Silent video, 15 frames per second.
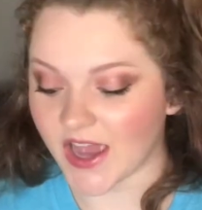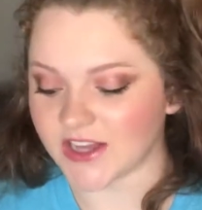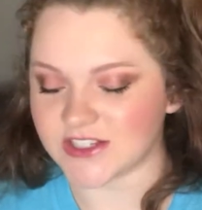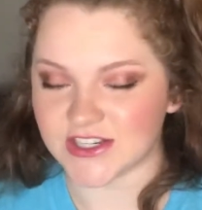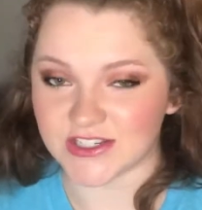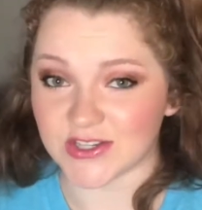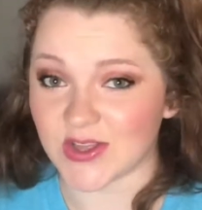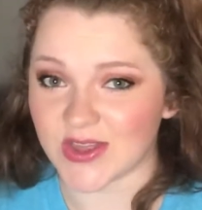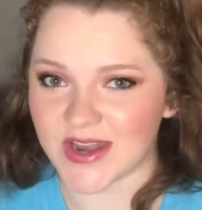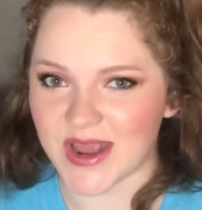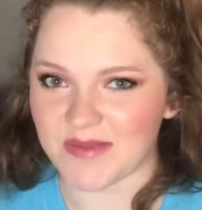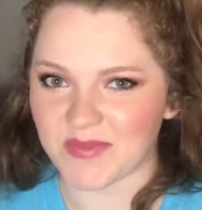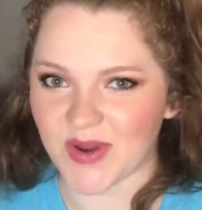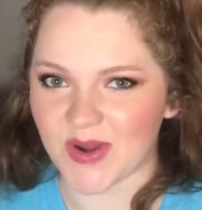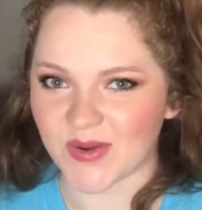I just saw the
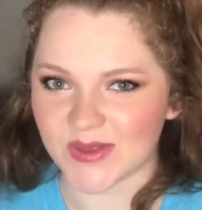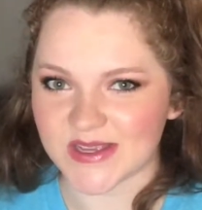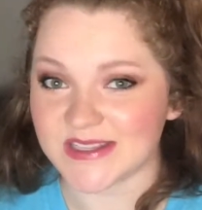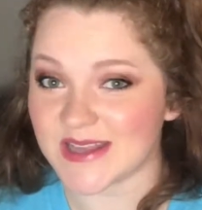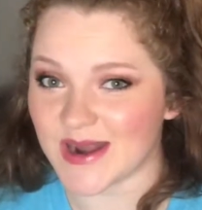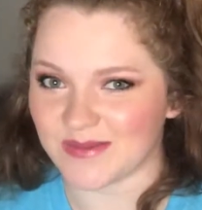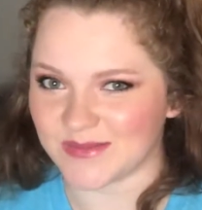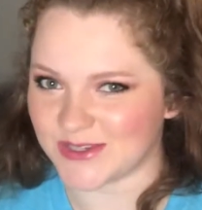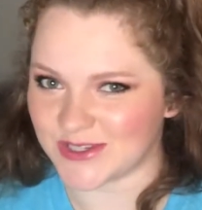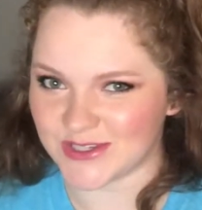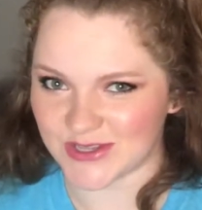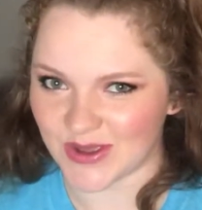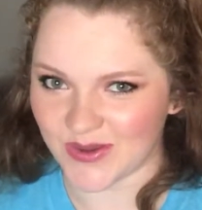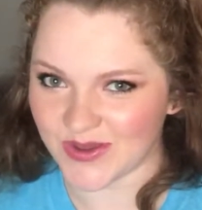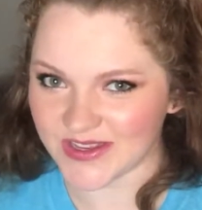name brand on this and I'm
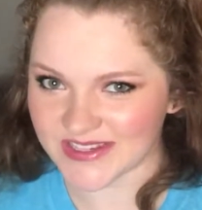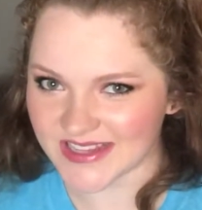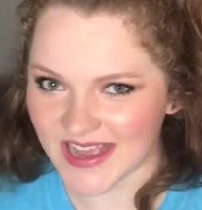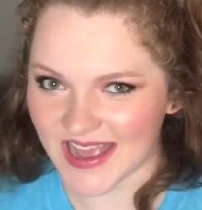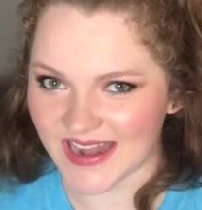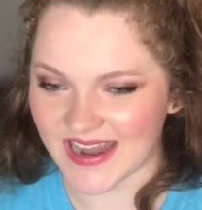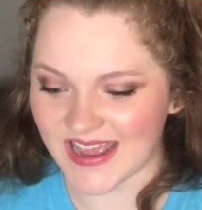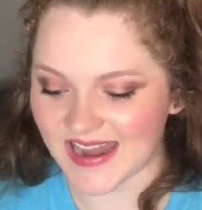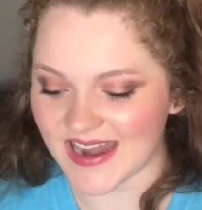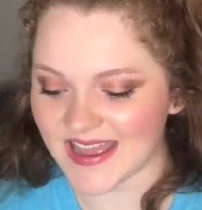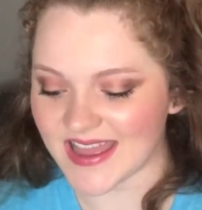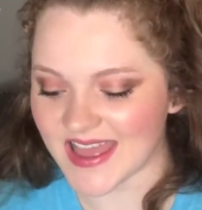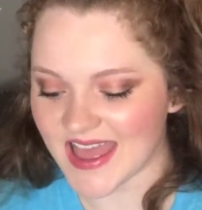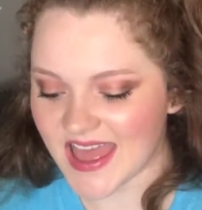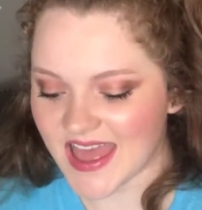so excited.
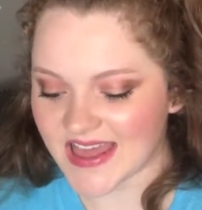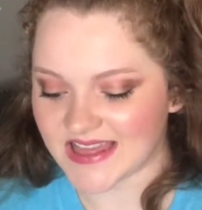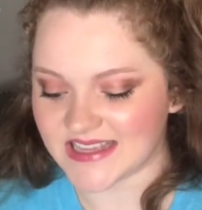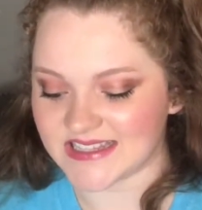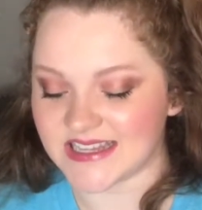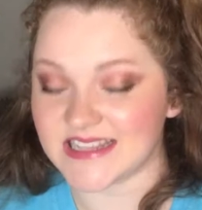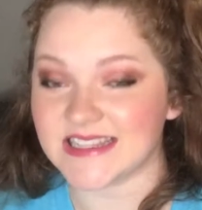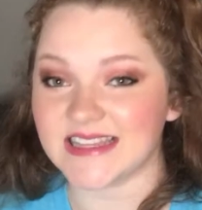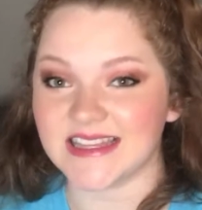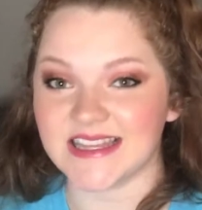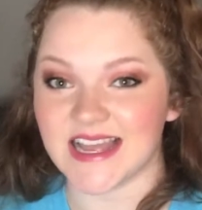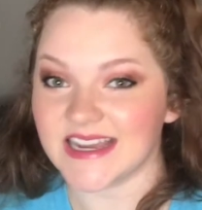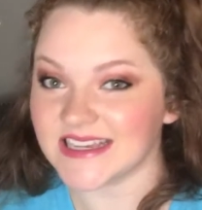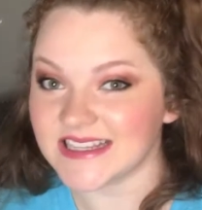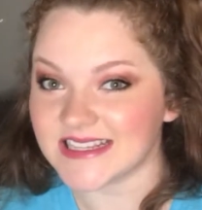This is
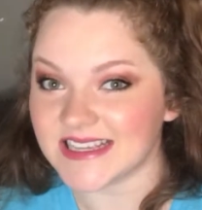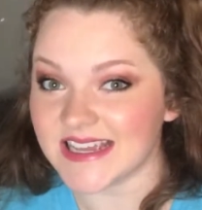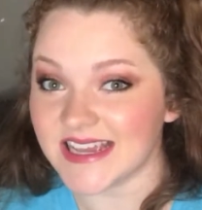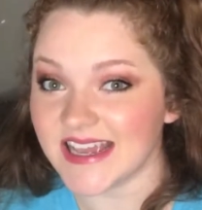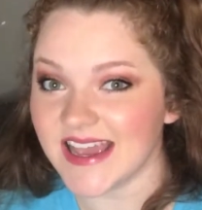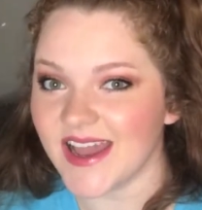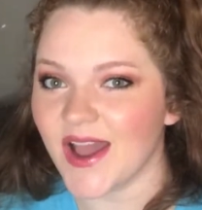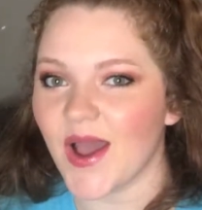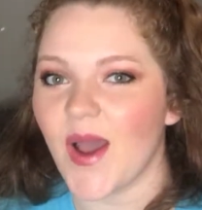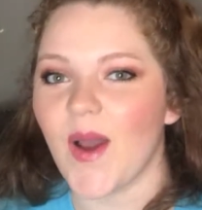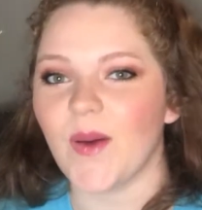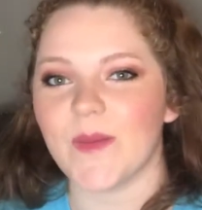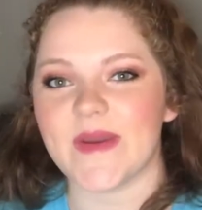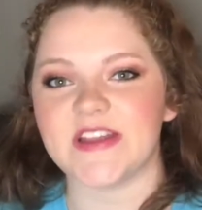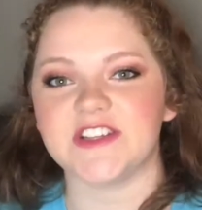Luxie,
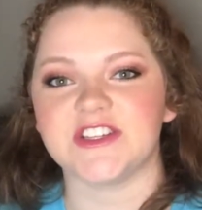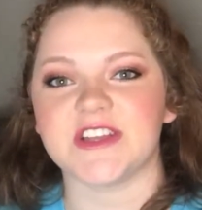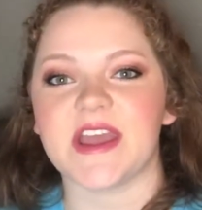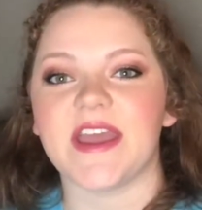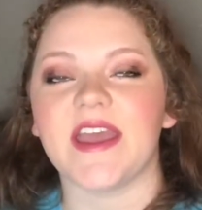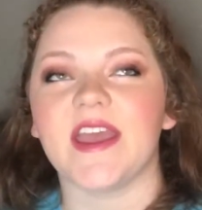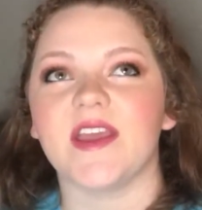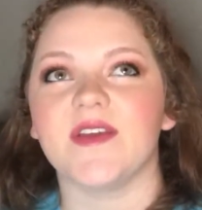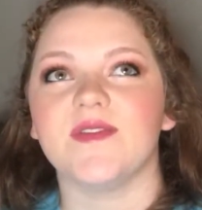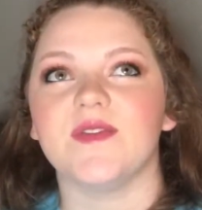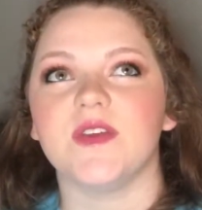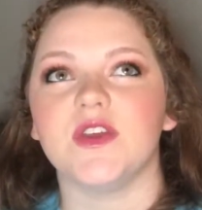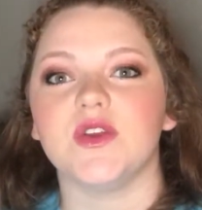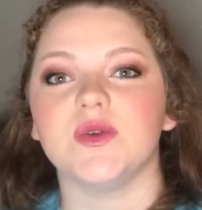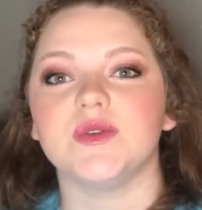which if
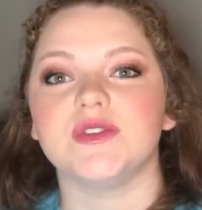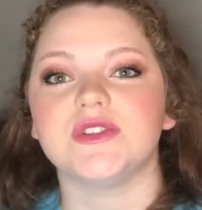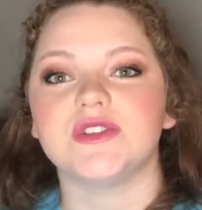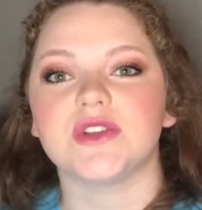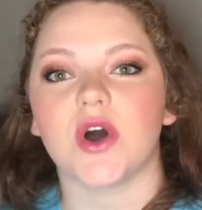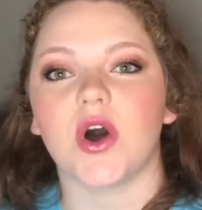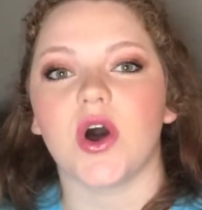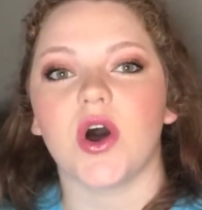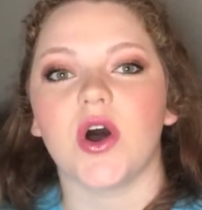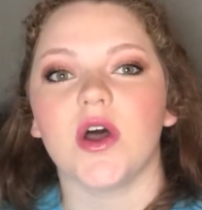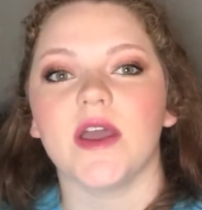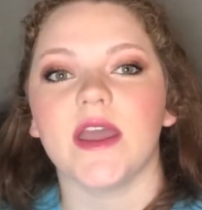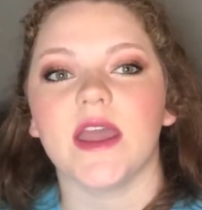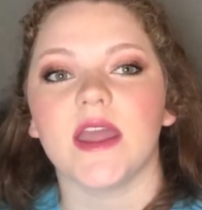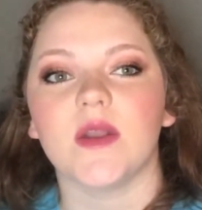you
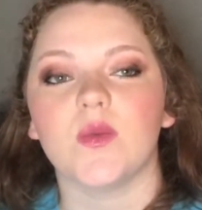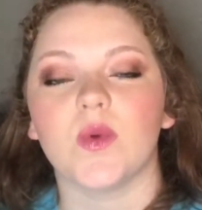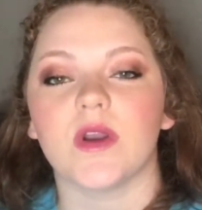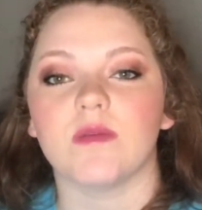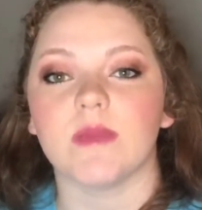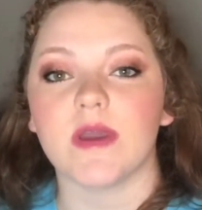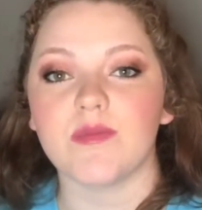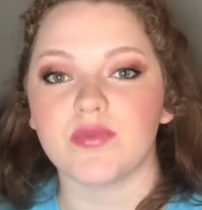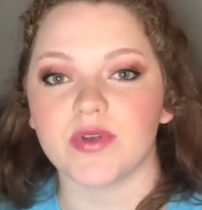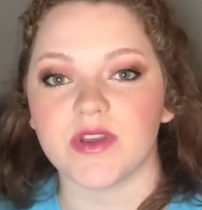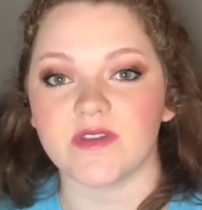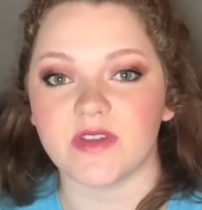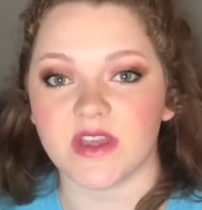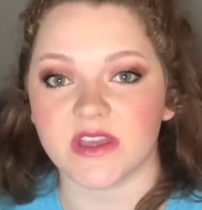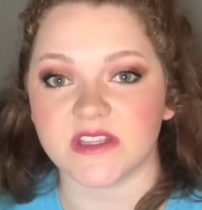saw in one of my
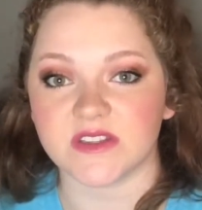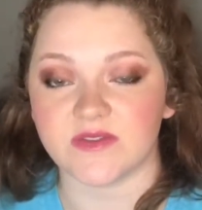previous